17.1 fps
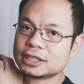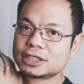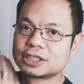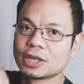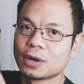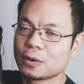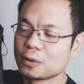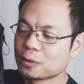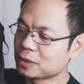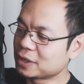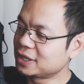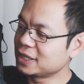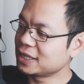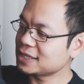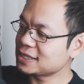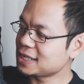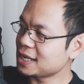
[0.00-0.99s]
so
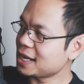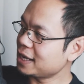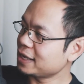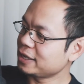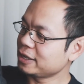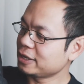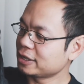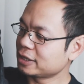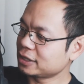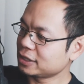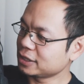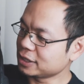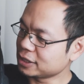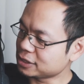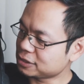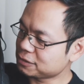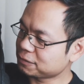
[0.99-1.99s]
this guy here
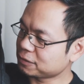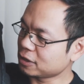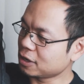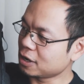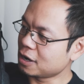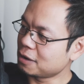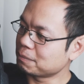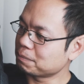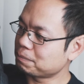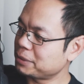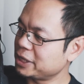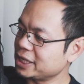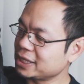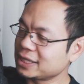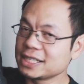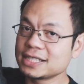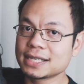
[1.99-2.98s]
is from
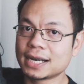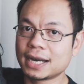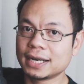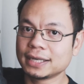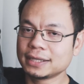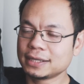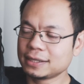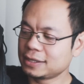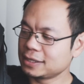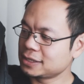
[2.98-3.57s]
Peak Design.